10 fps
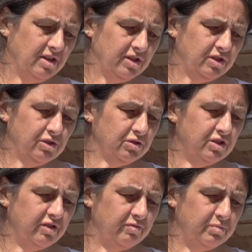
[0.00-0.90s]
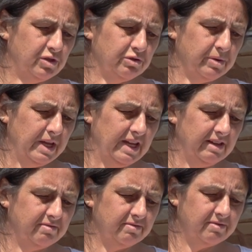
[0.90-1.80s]
sort of
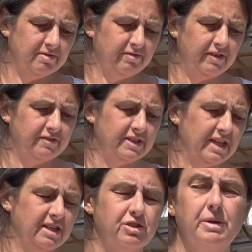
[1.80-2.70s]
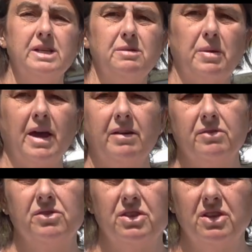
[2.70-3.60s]
between £15 and
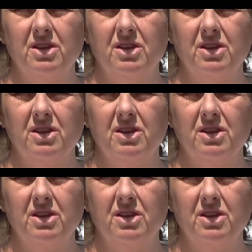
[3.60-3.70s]
£20